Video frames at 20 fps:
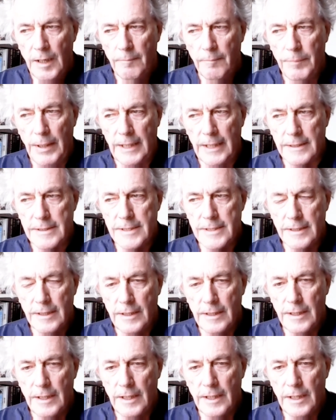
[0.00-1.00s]
But
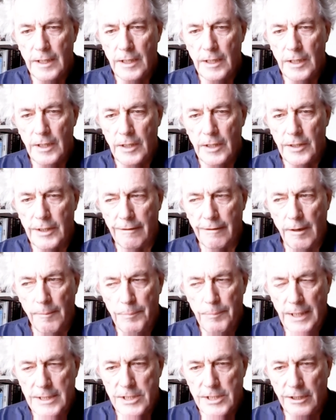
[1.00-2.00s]
there are
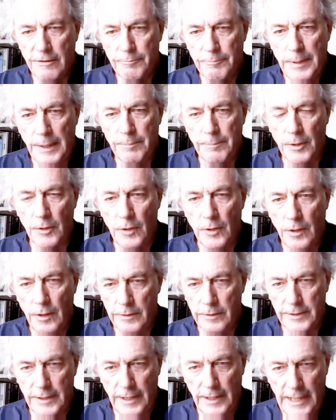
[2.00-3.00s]
plenty of people
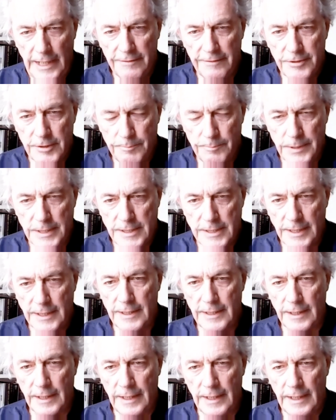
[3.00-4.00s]
on the left,
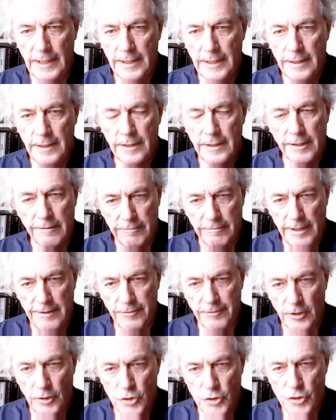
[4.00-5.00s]
particularly the
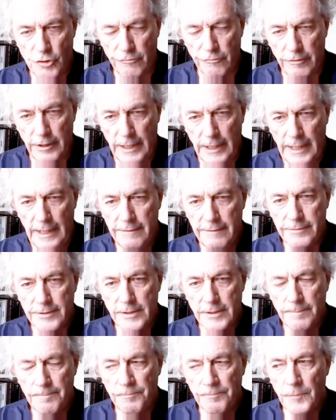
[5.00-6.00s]
revolutionary left,
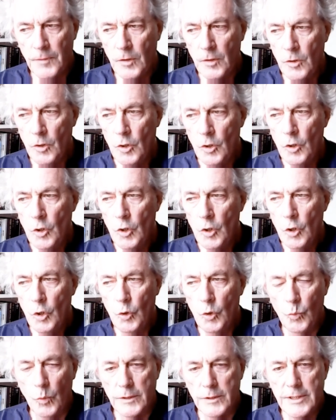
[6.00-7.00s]

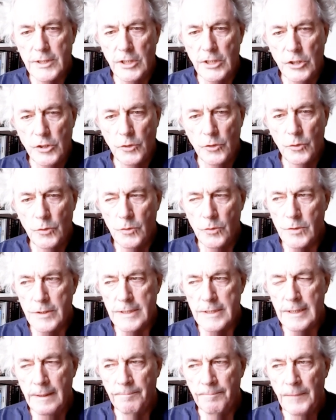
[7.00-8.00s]
who want to
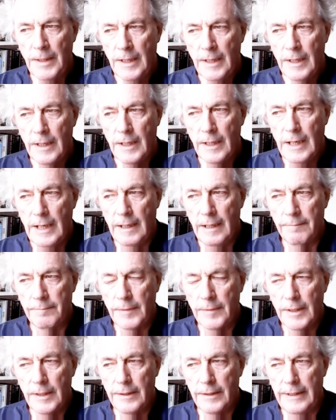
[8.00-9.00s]
use um,
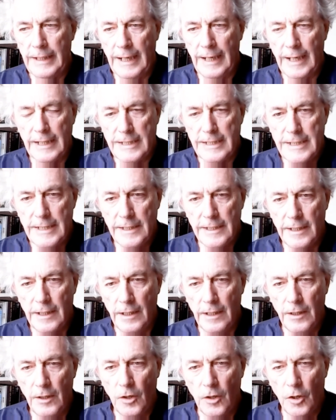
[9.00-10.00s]
the
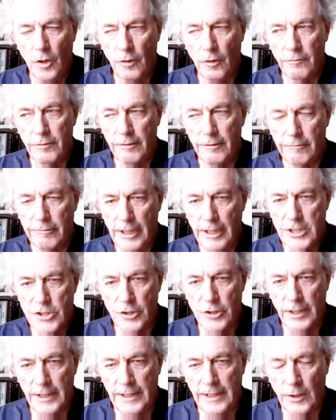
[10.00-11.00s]
idea of
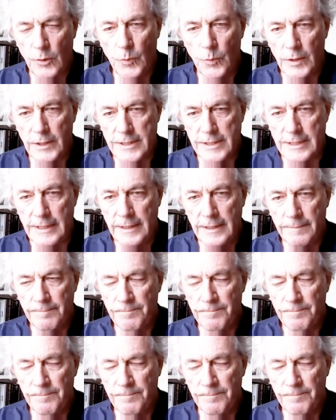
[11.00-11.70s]
racial inequality